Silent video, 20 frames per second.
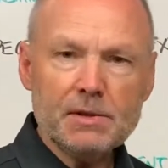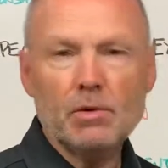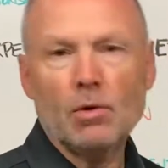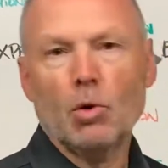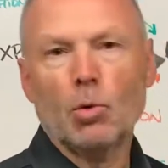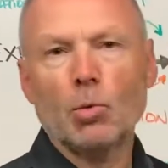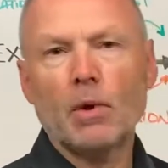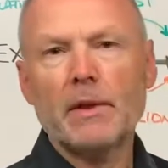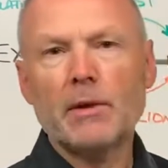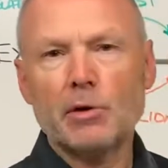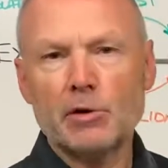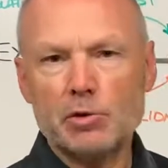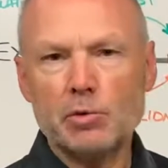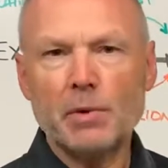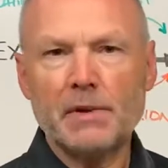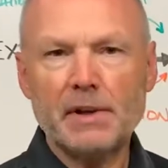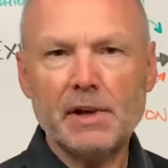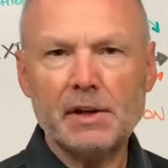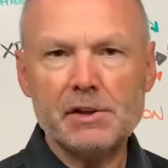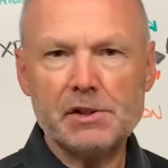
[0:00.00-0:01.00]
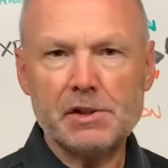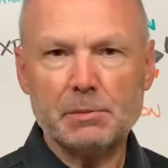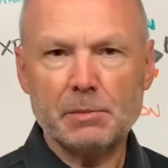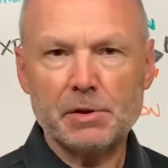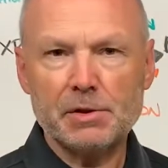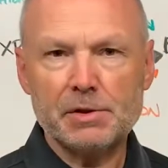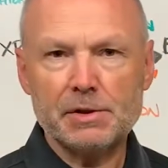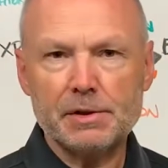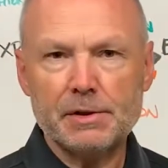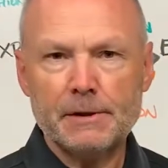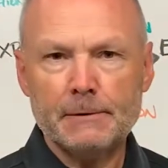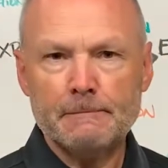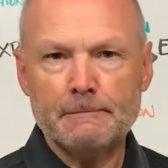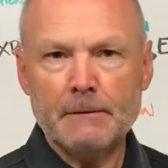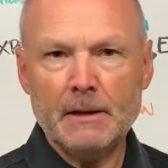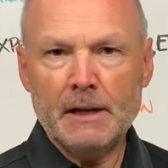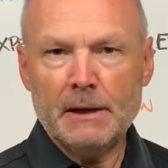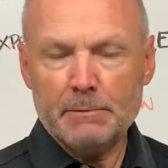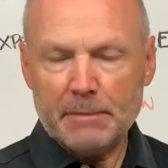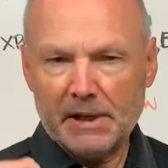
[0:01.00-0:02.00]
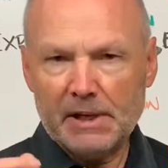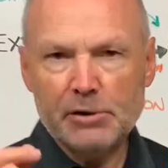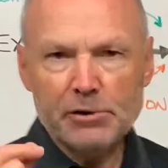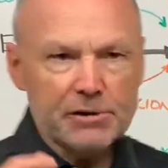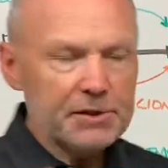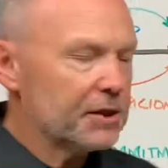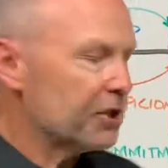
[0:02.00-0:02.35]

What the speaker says: or whether it's with customers. But here's the